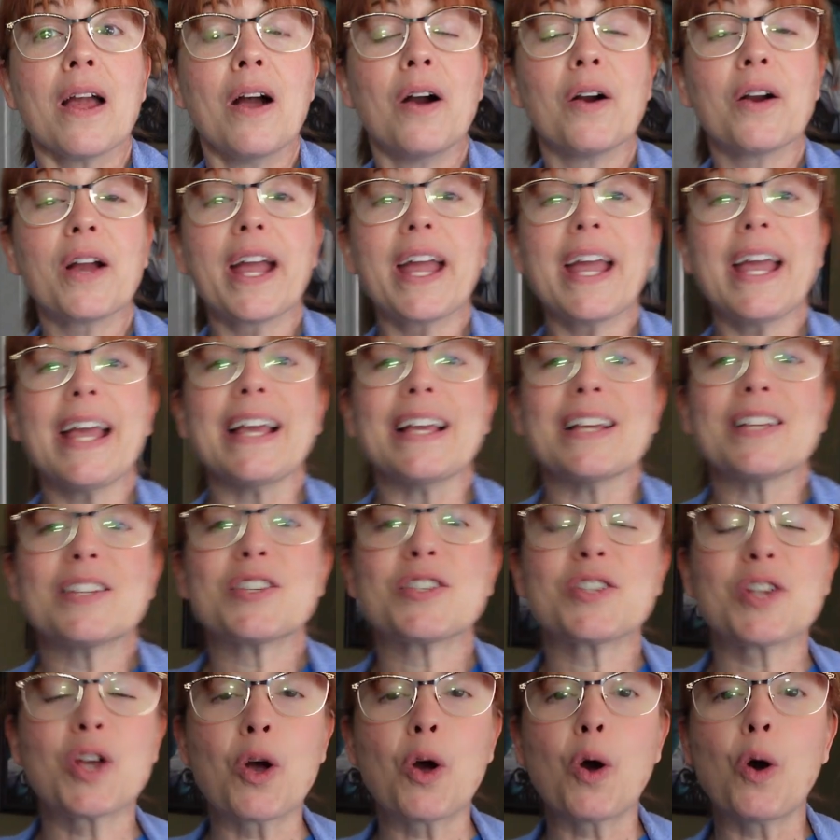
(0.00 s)
Okay,
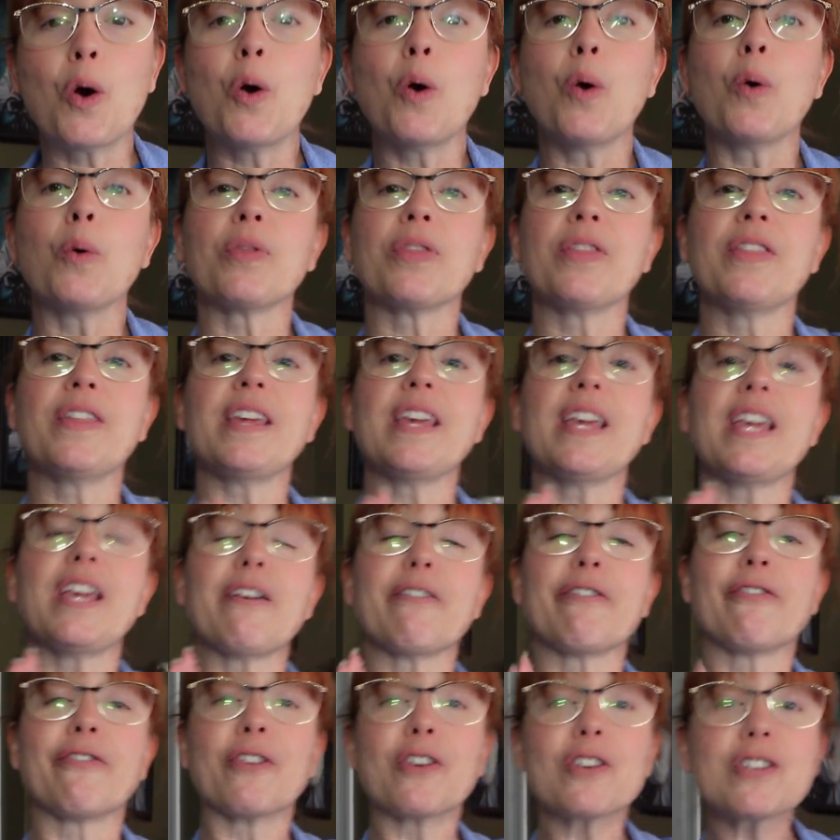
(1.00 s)
so the
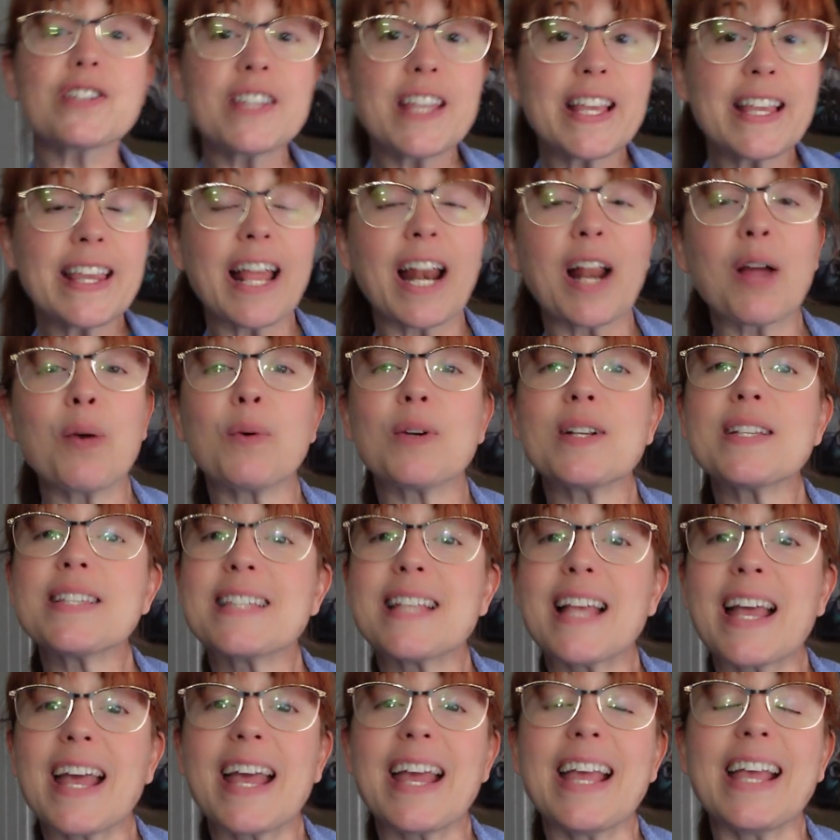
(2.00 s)
first thing that I want to
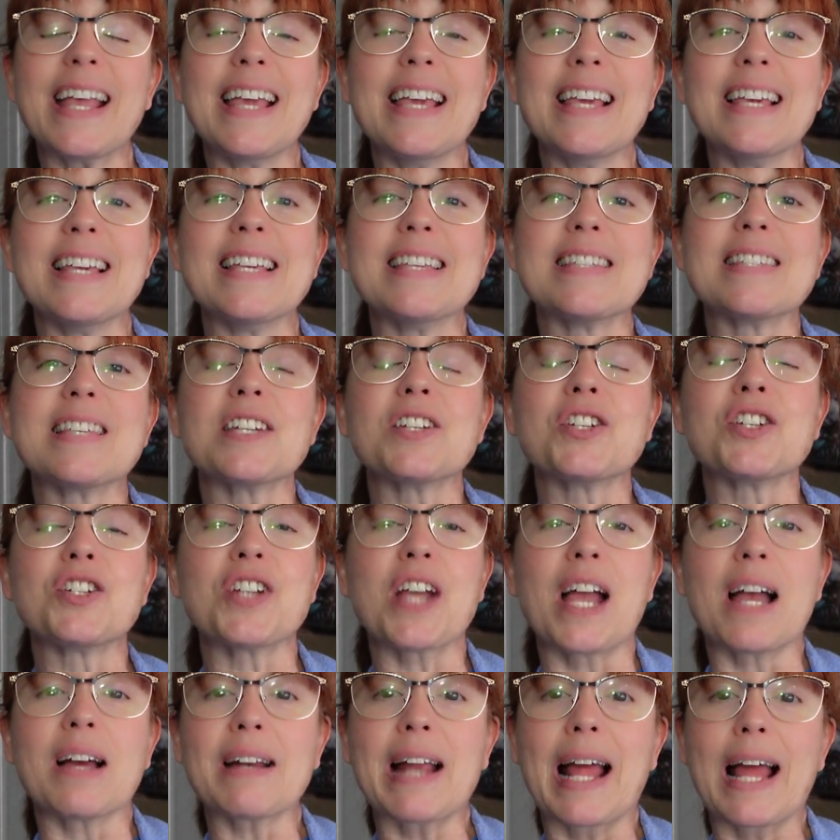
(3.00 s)
say is
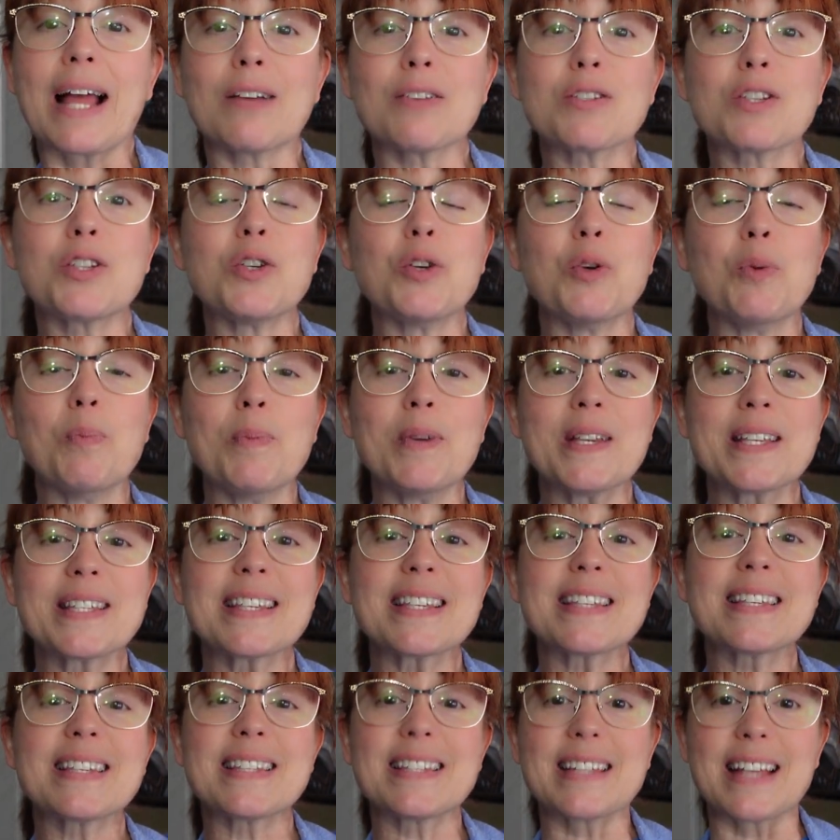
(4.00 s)
shout out to Miss
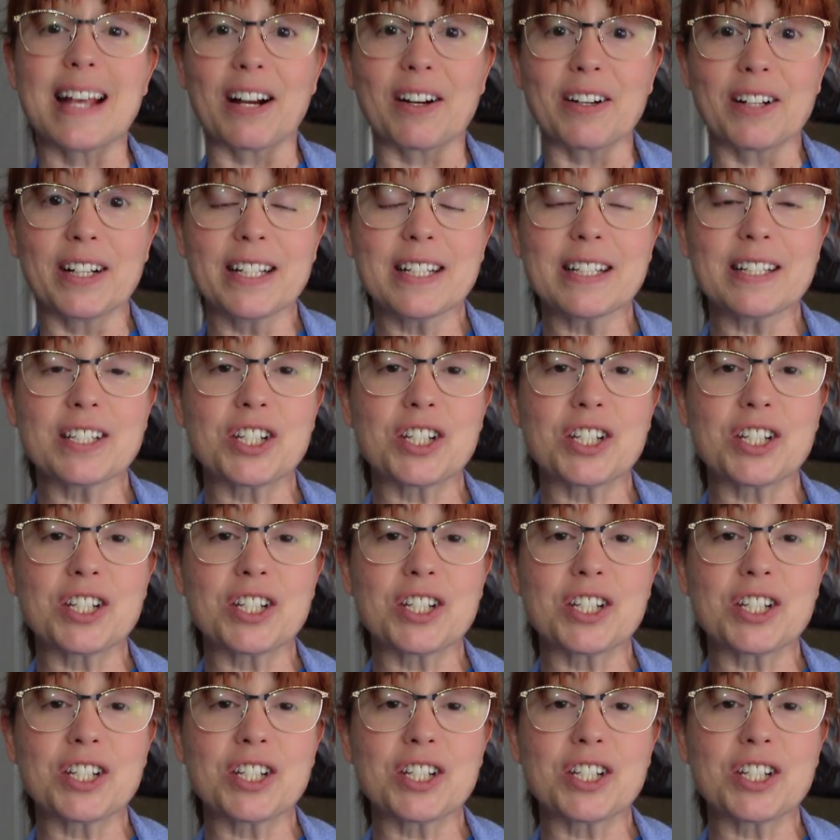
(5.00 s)
Sarah.